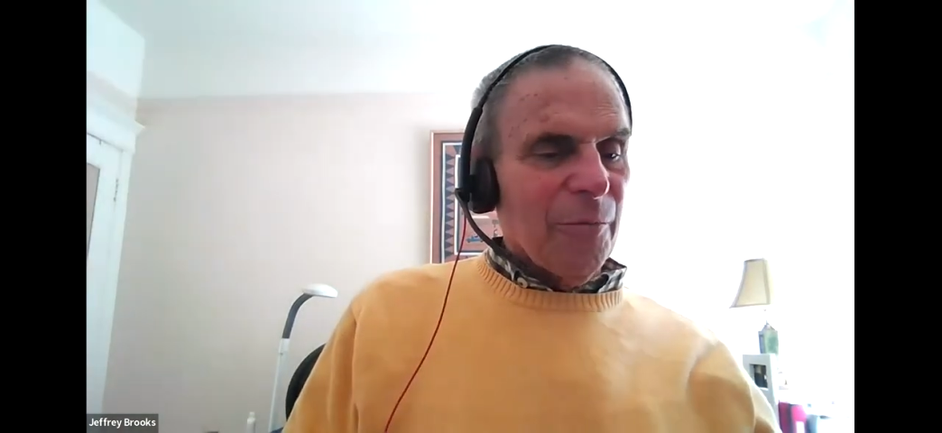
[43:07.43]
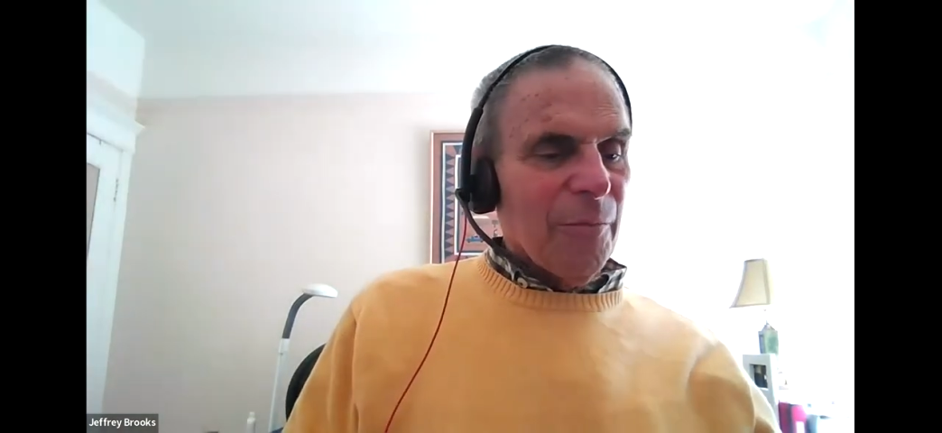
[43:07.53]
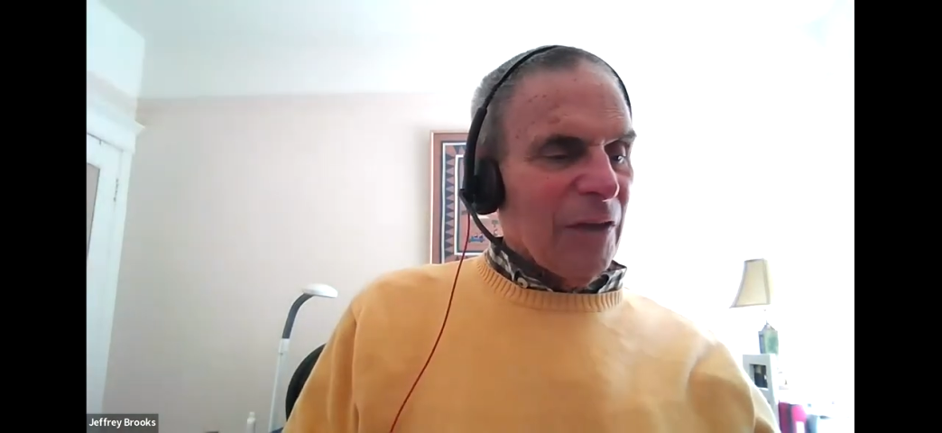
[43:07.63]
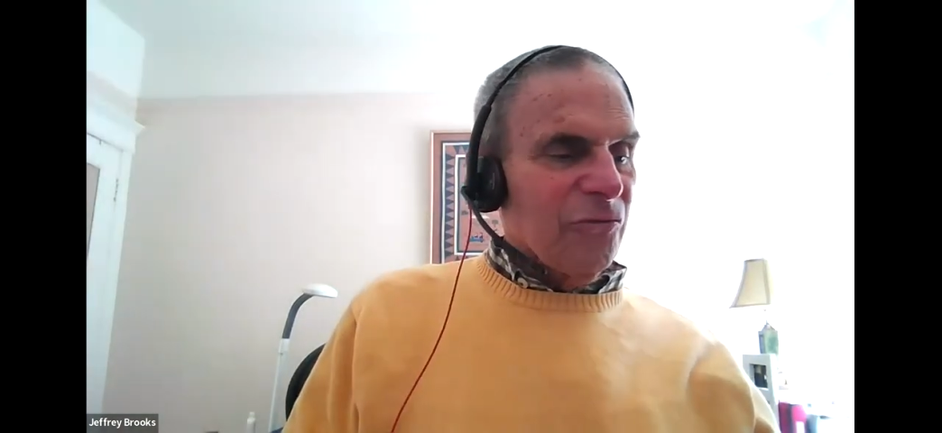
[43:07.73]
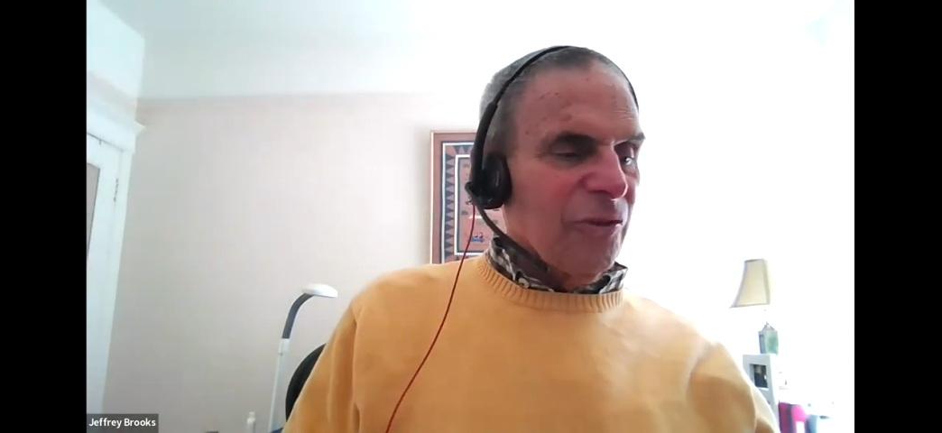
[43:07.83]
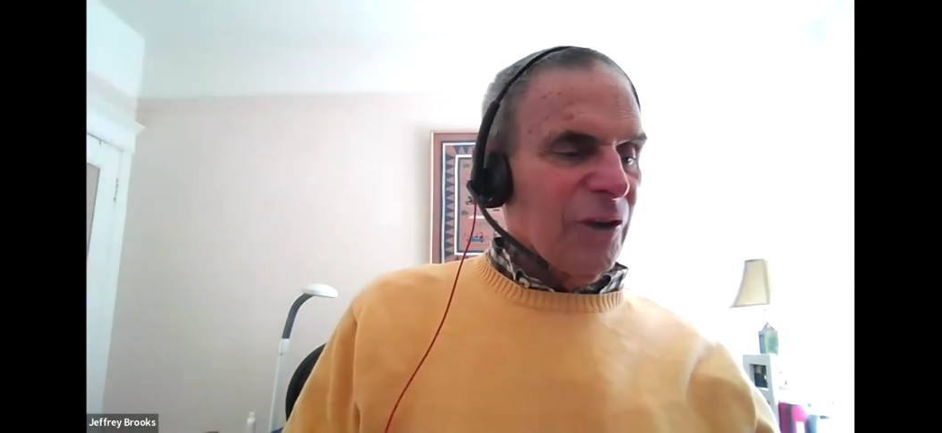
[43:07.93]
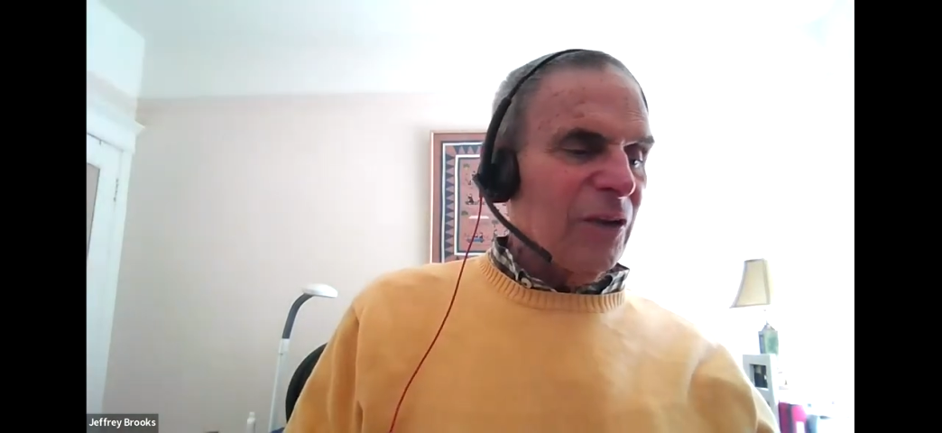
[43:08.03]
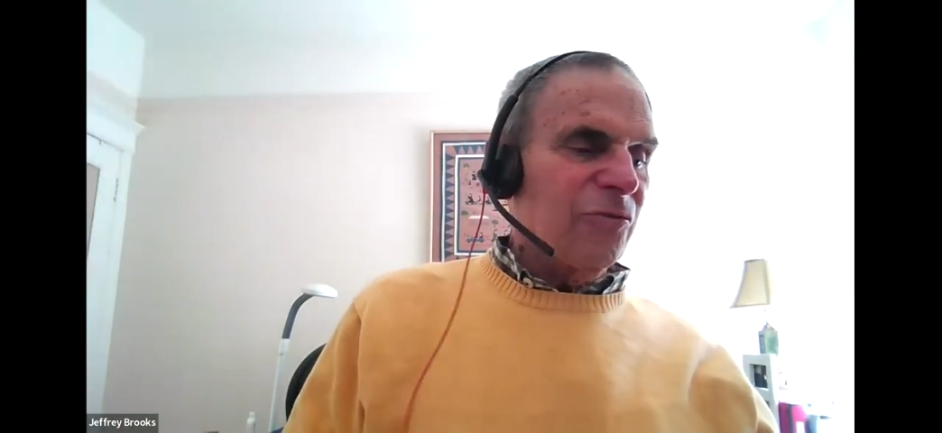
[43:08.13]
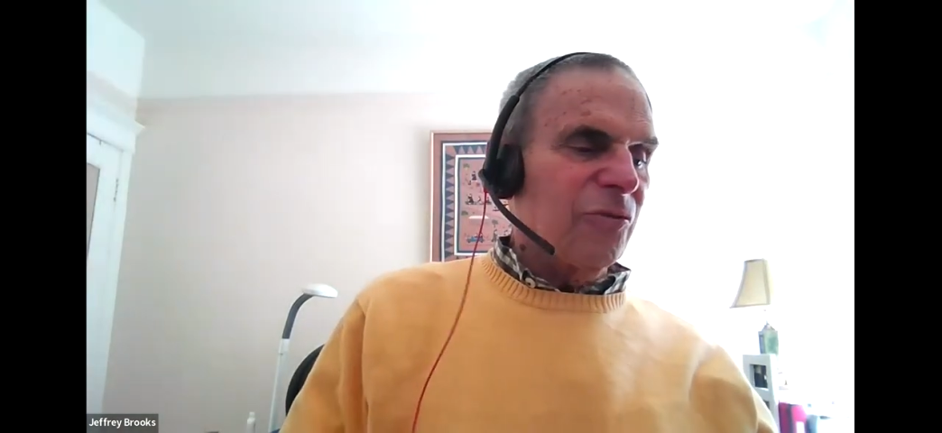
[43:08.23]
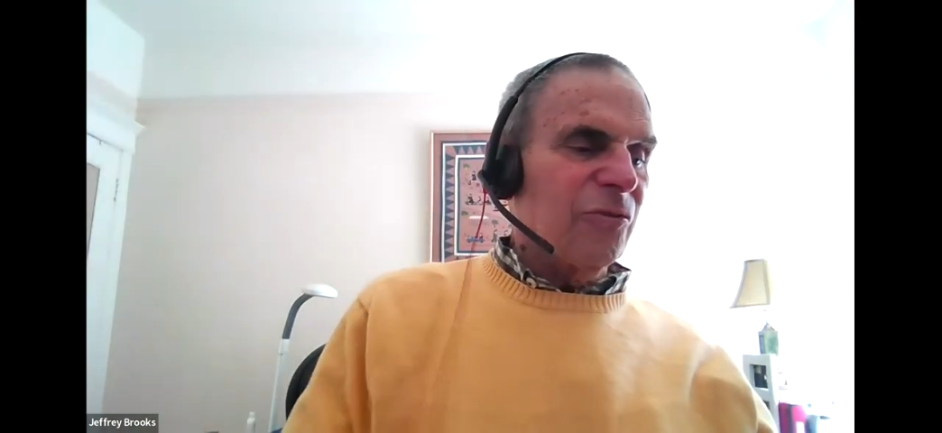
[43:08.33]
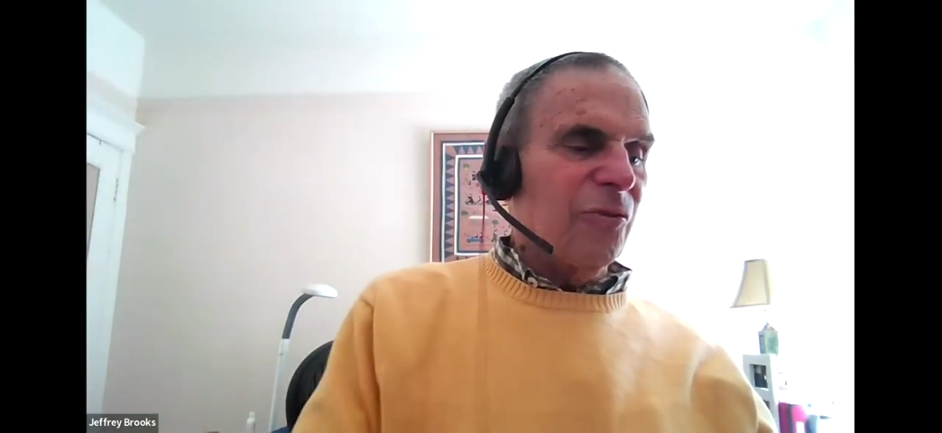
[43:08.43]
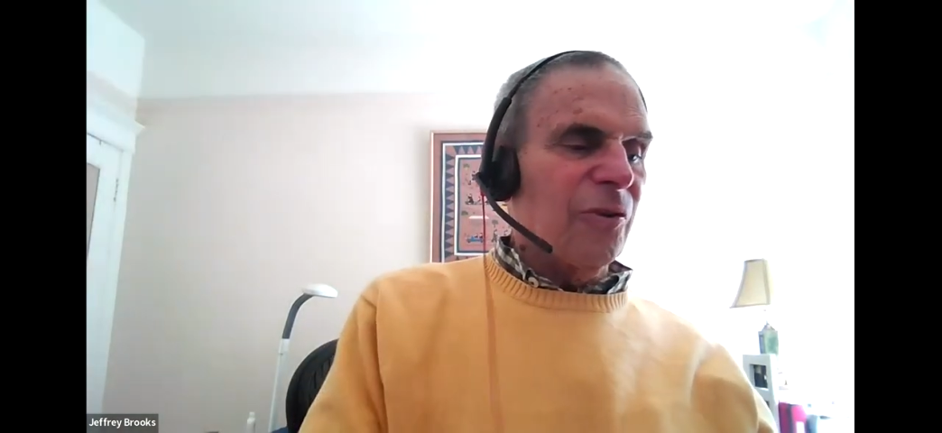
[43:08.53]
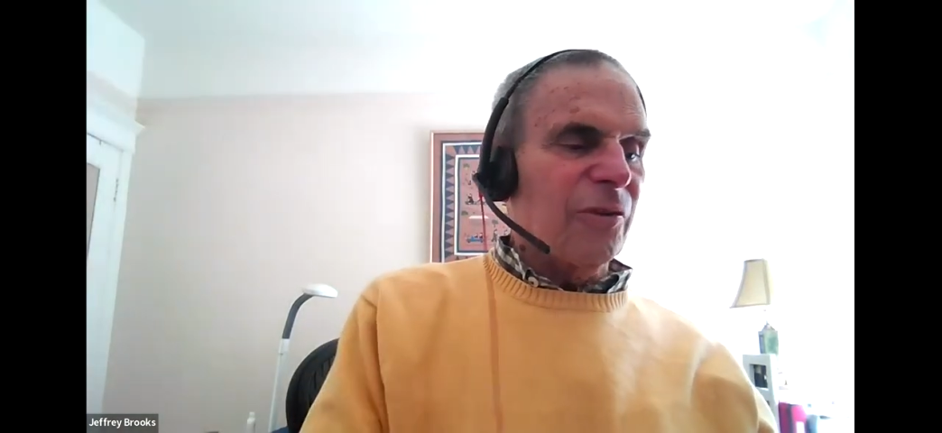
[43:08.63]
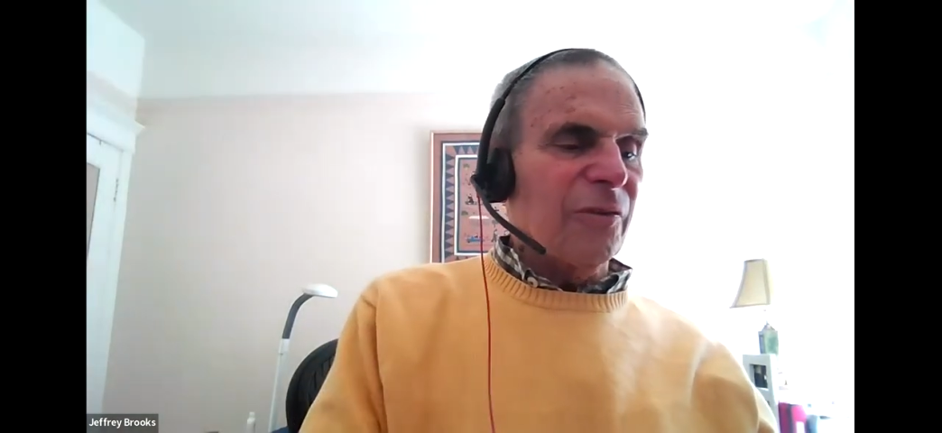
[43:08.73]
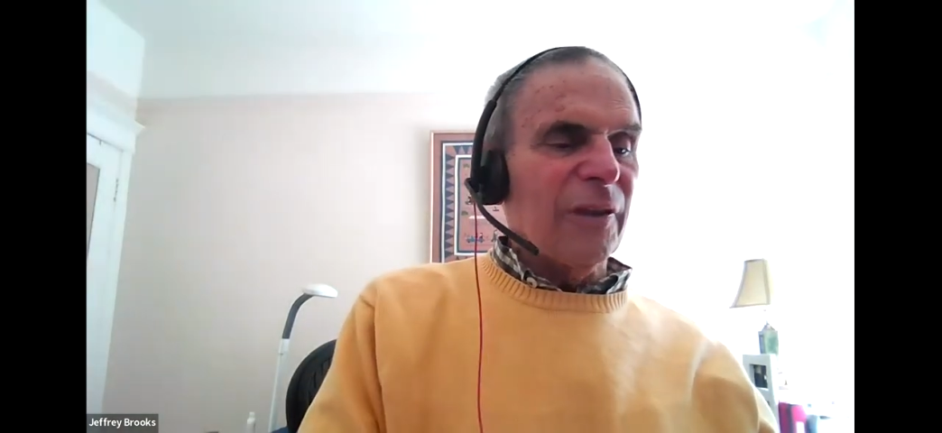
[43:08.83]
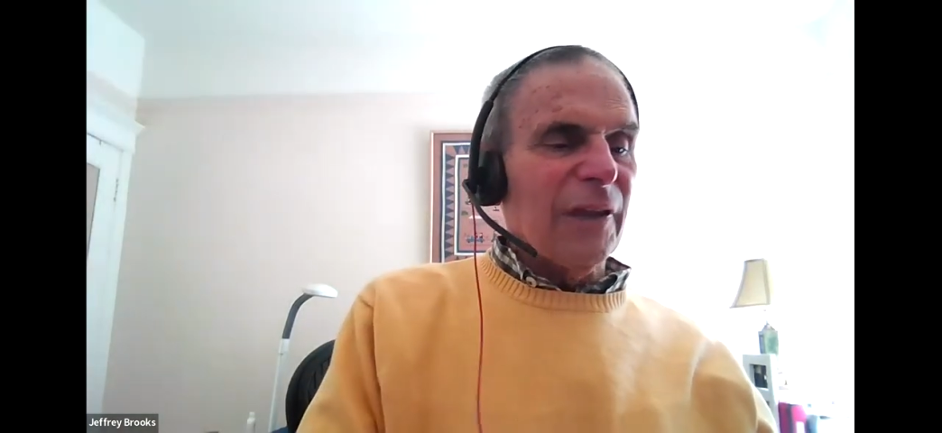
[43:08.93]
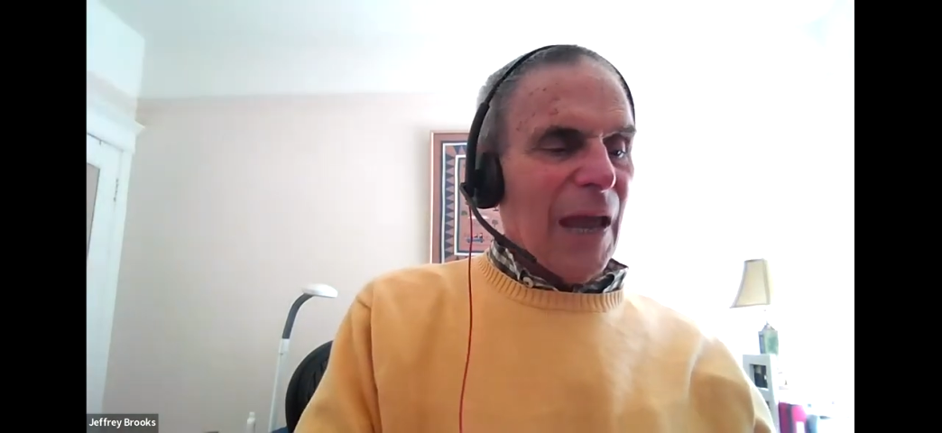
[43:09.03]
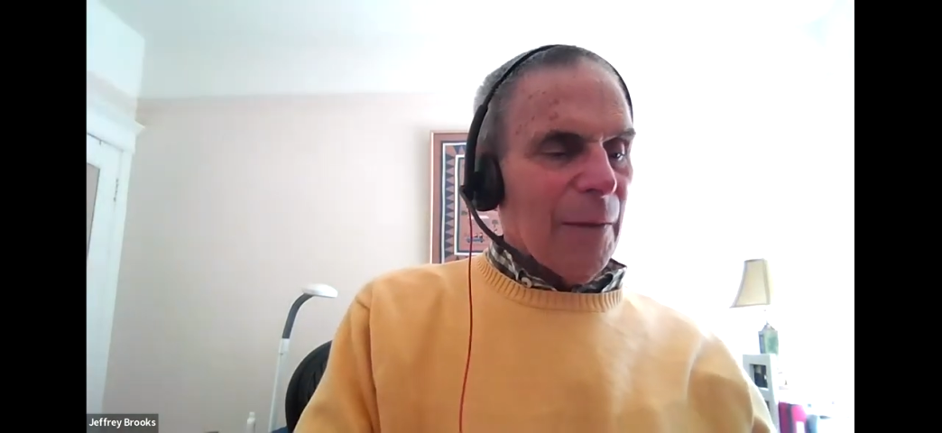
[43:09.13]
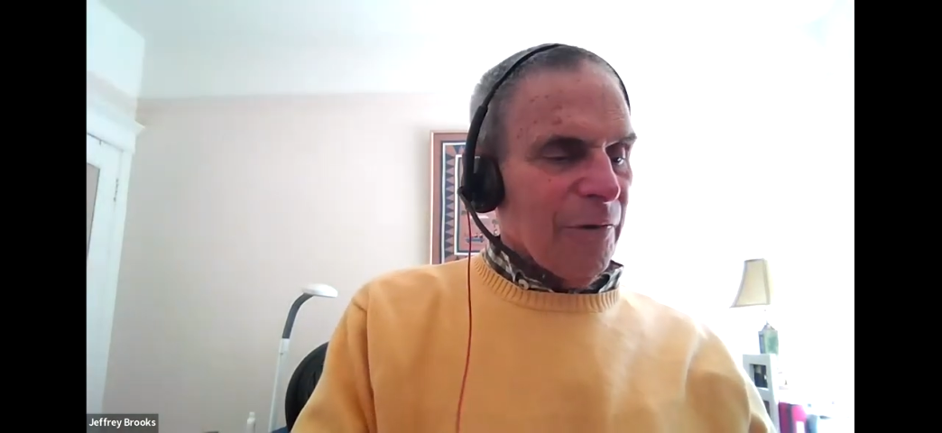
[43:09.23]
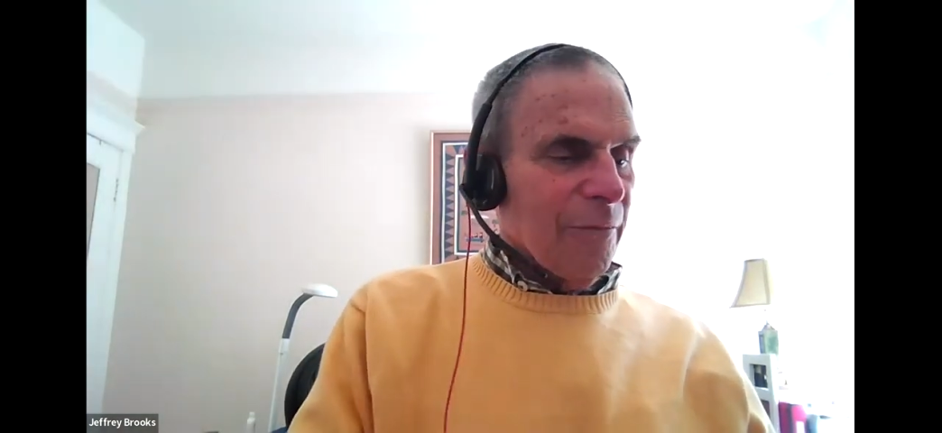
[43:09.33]
imagination during
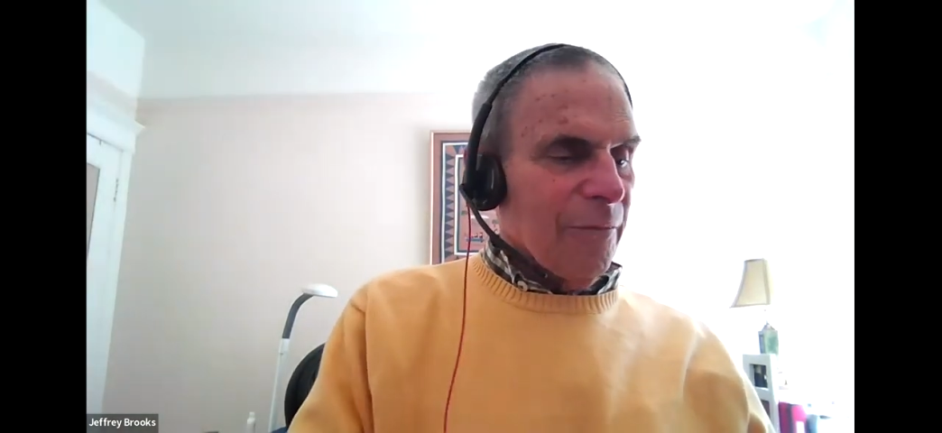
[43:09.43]
the